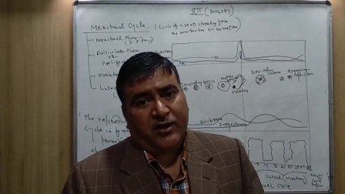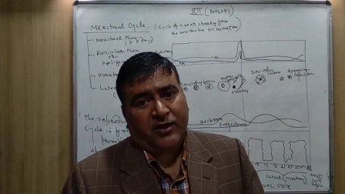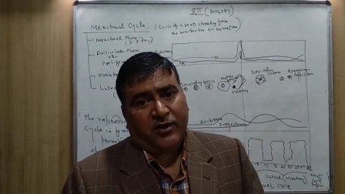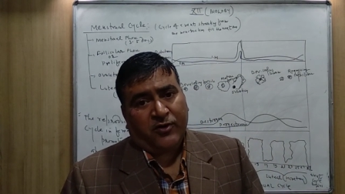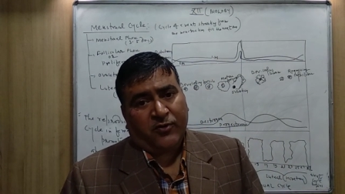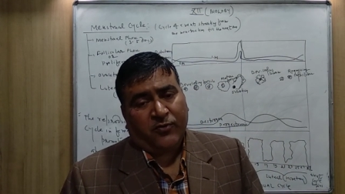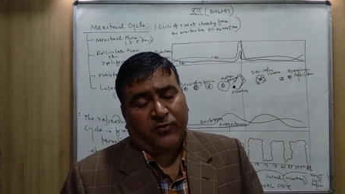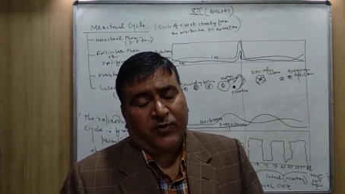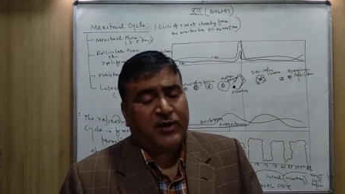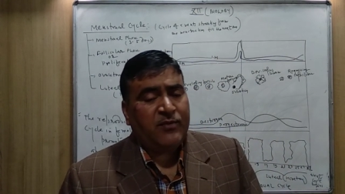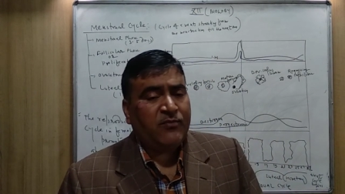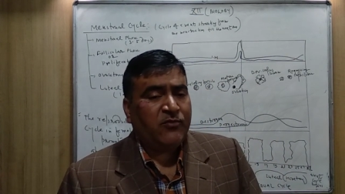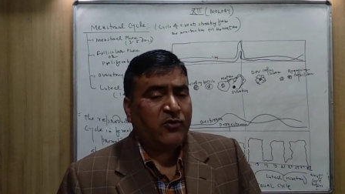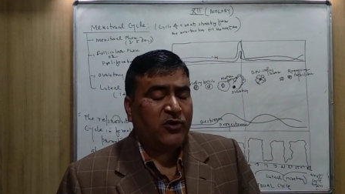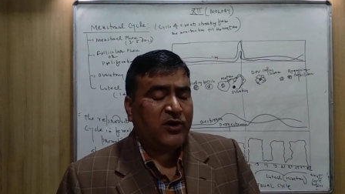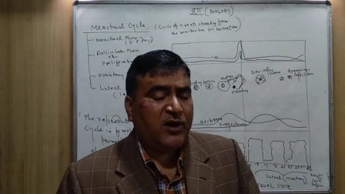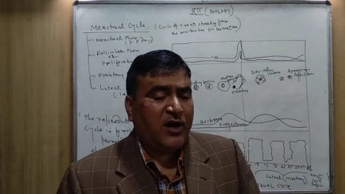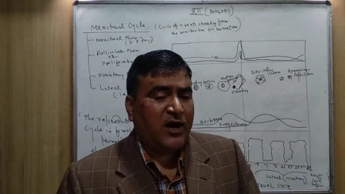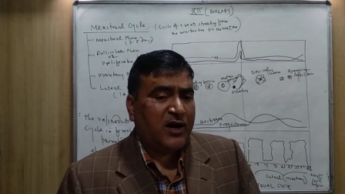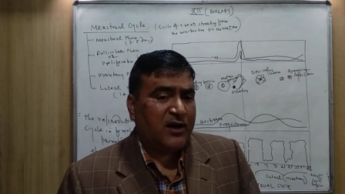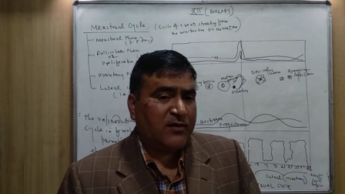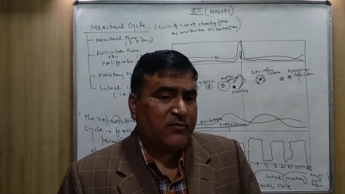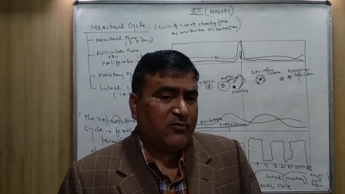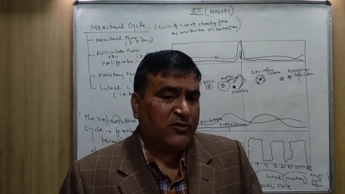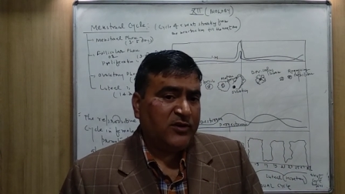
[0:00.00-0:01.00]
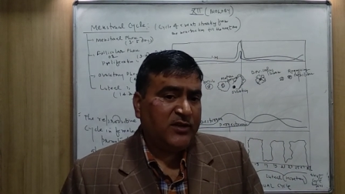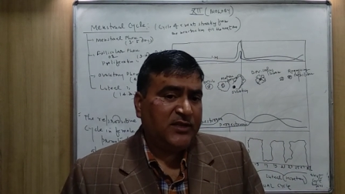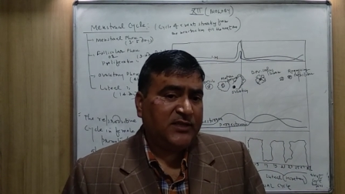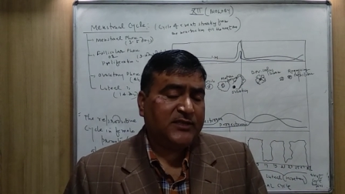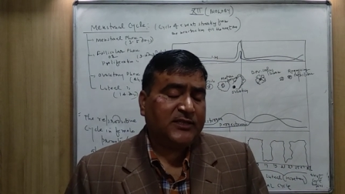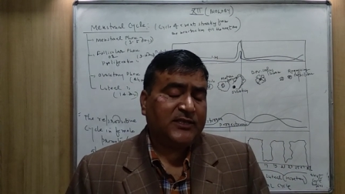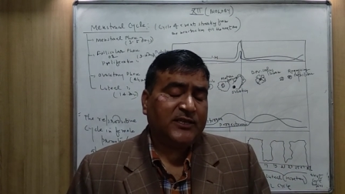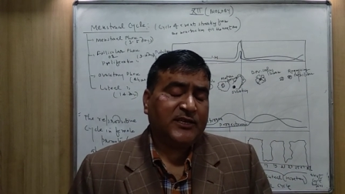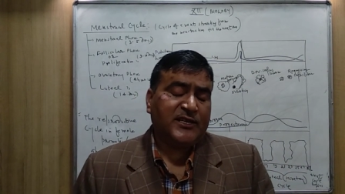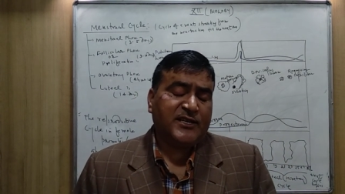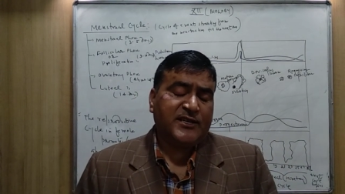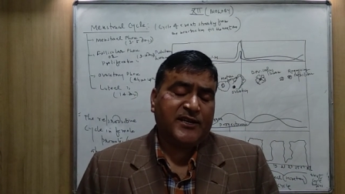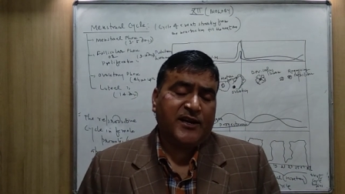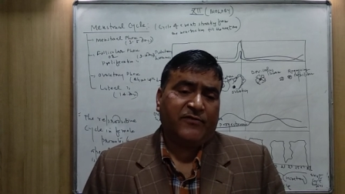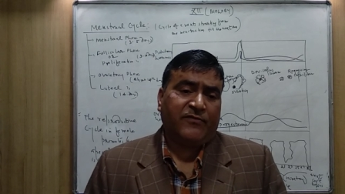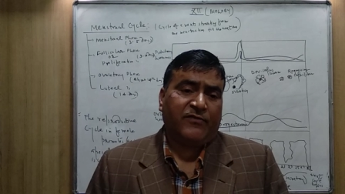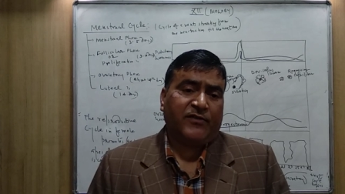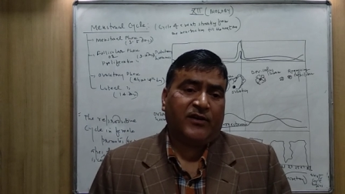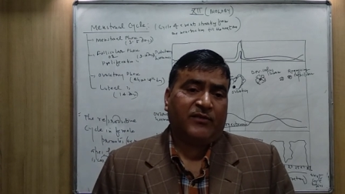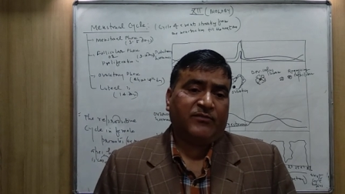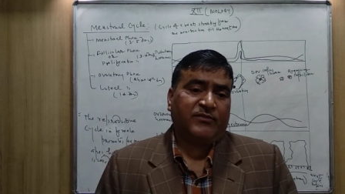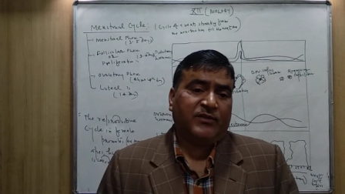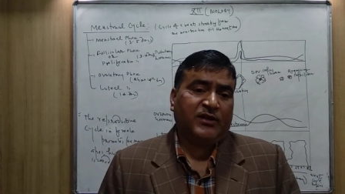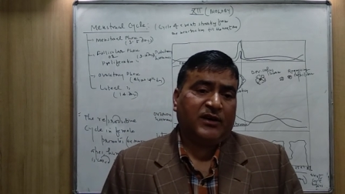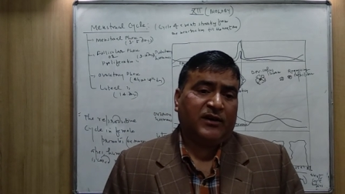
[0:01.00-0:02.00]
One more hormone is secreted
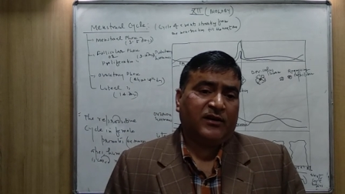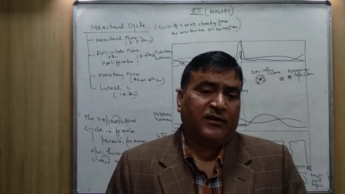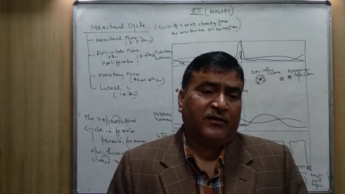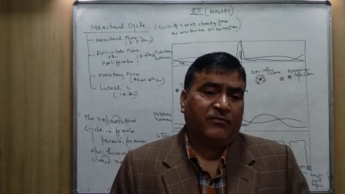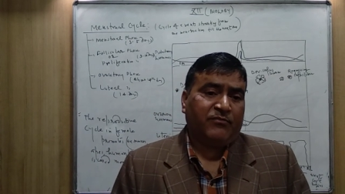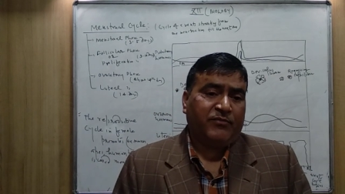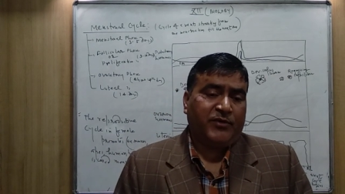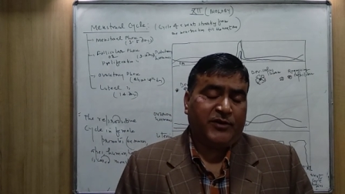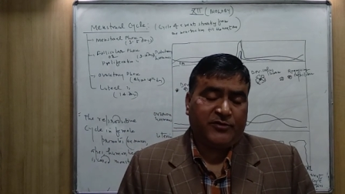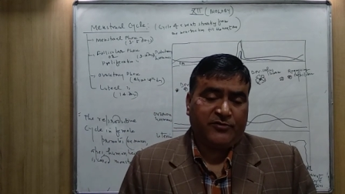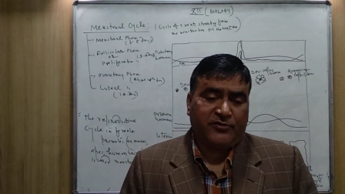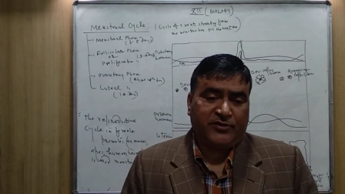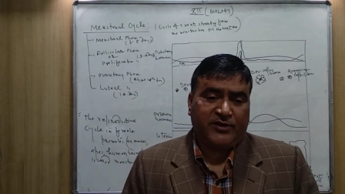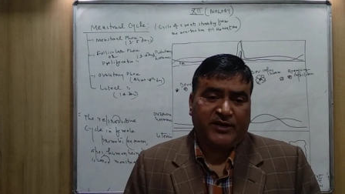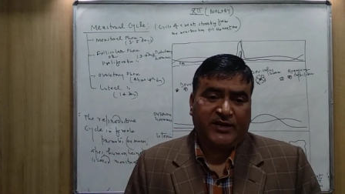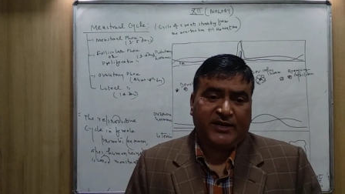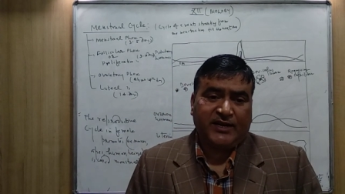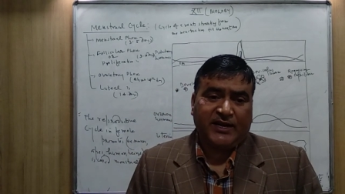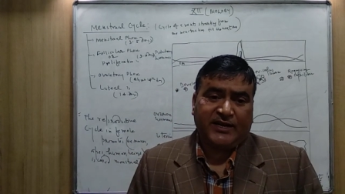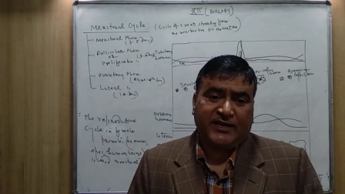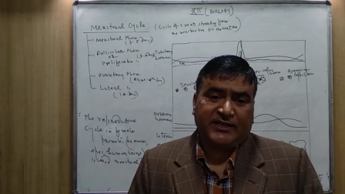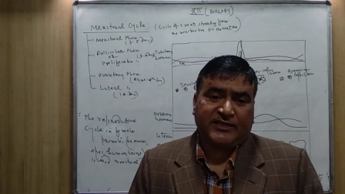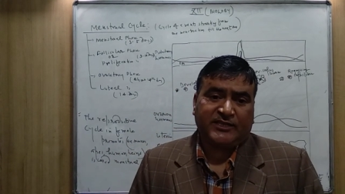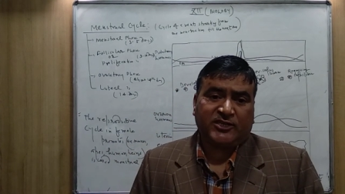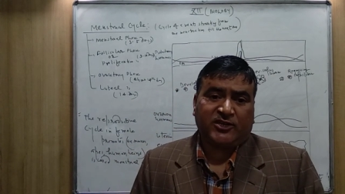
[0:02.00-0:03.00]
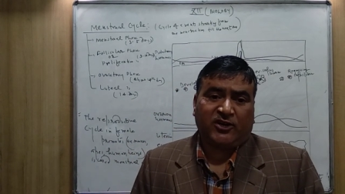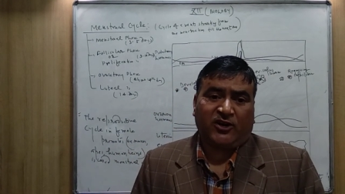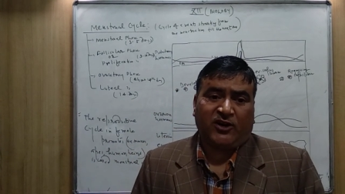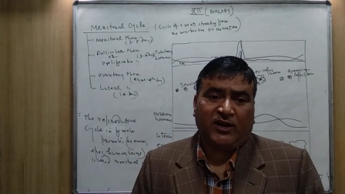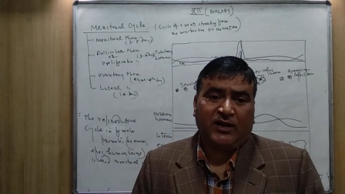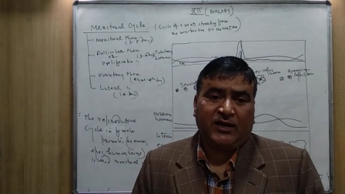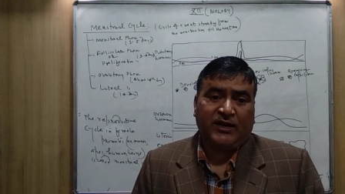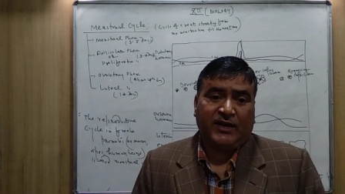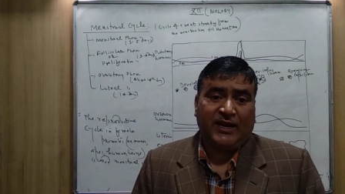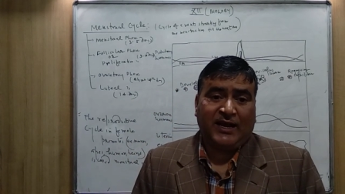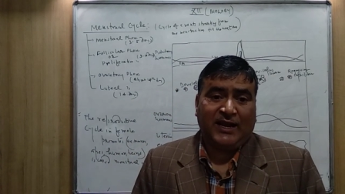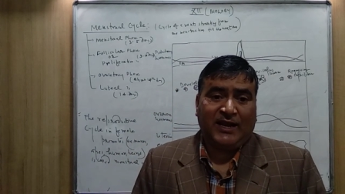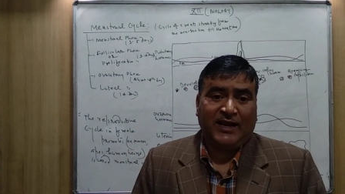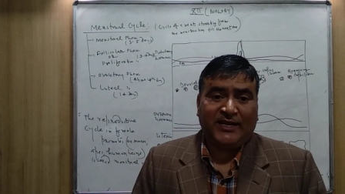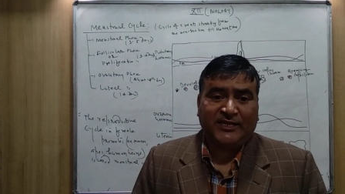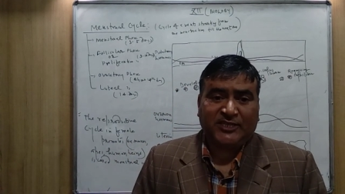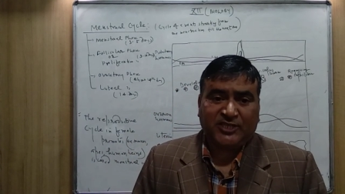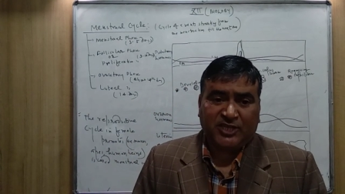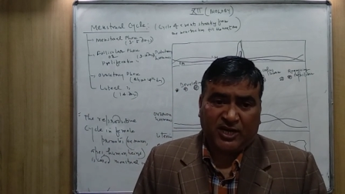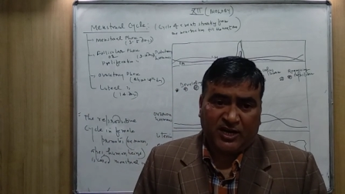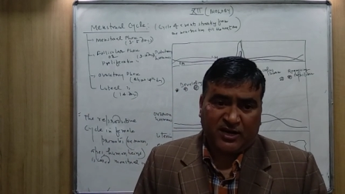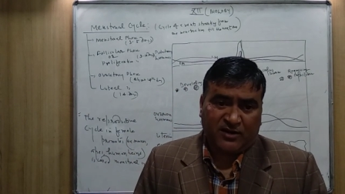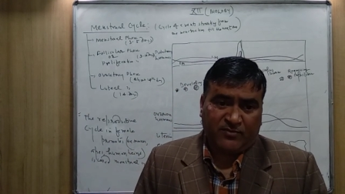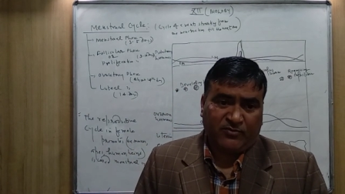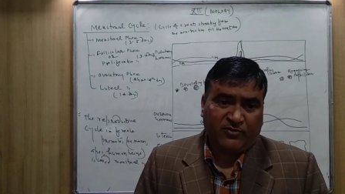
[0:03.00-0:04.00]
from the pituitary, that is called LH
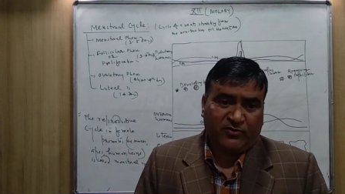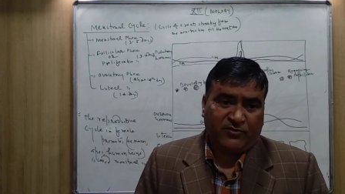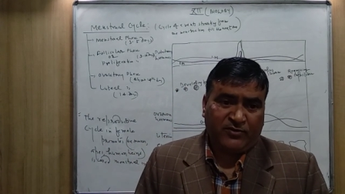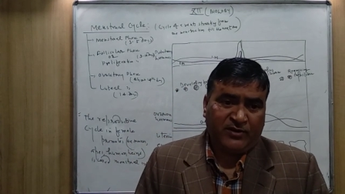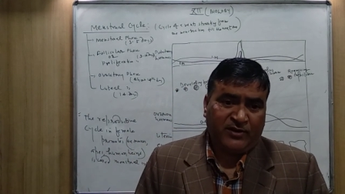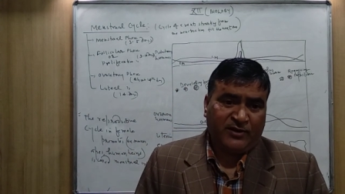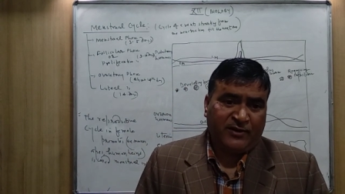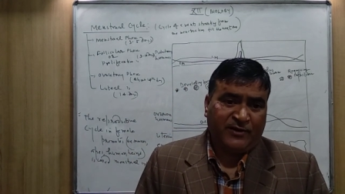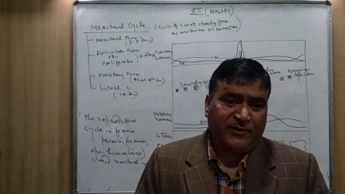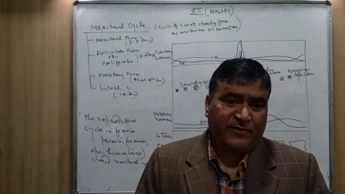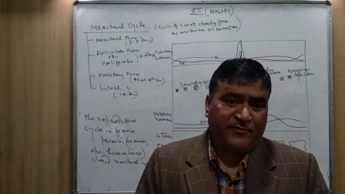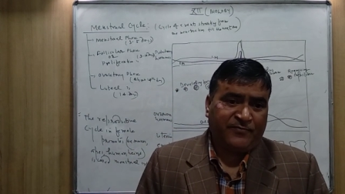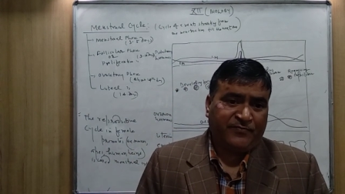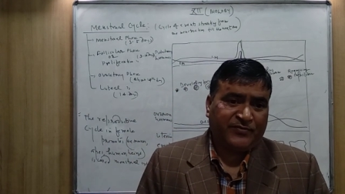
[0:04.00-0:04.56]
hormone.